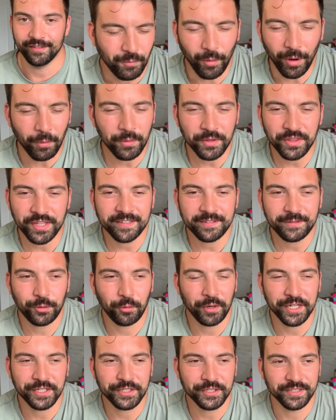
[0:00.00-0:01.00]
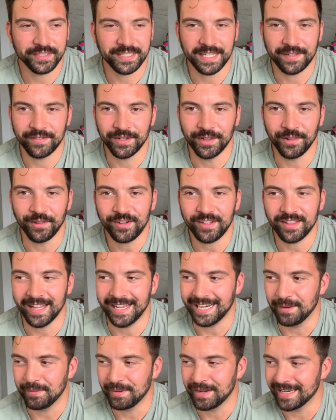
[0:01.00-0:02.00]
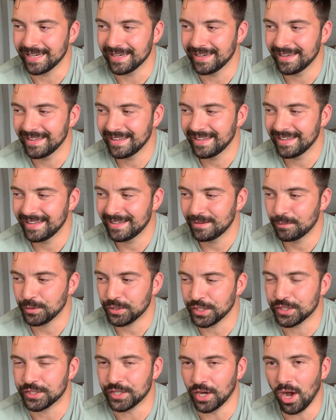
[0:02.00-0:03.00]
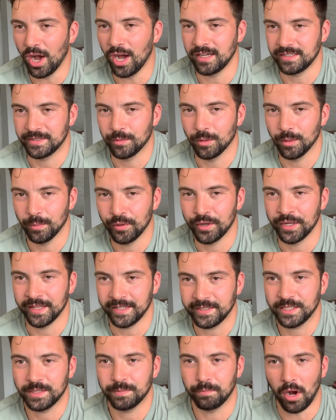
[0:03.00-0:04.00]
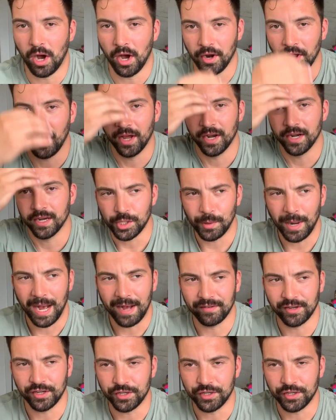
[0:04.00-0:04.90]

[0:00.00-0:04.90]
What would these creatures even look like? I mean, with the dogs, they were pretty like spot on. You have a